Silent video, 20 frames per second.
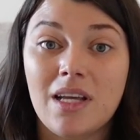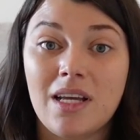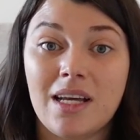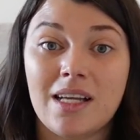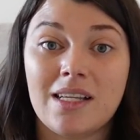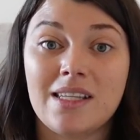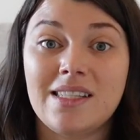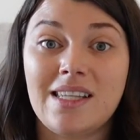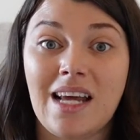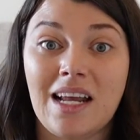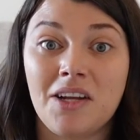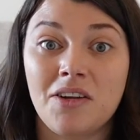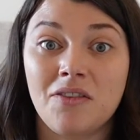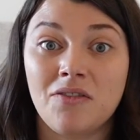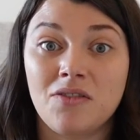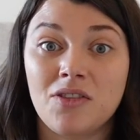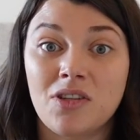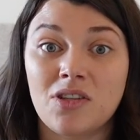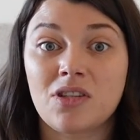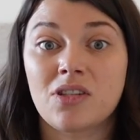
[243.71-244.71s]
instead
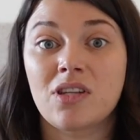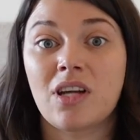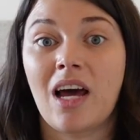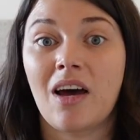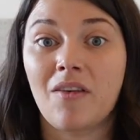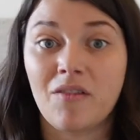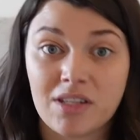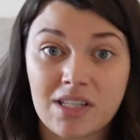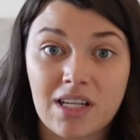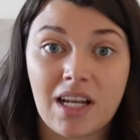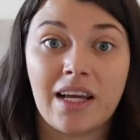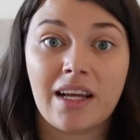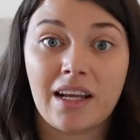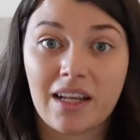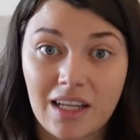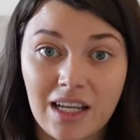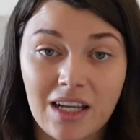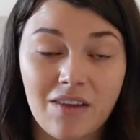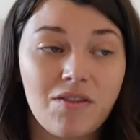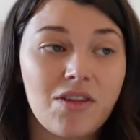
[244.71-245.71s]
of just having to like
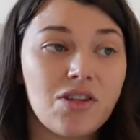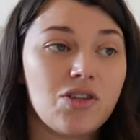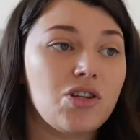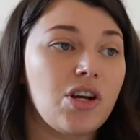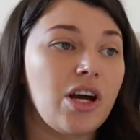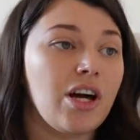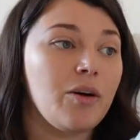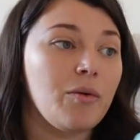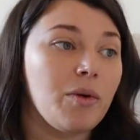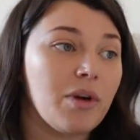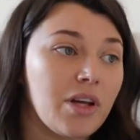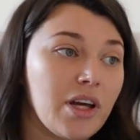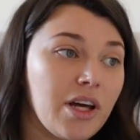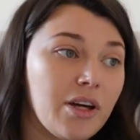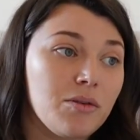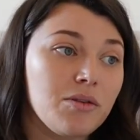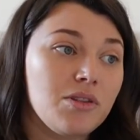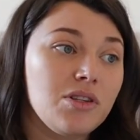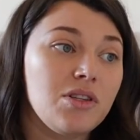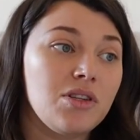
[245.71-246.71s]
leave the show and
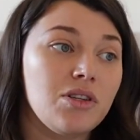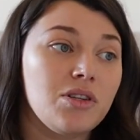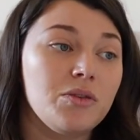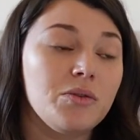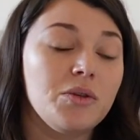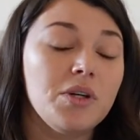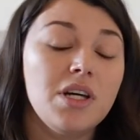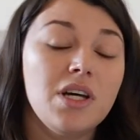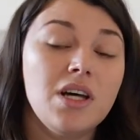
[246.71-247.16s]
go to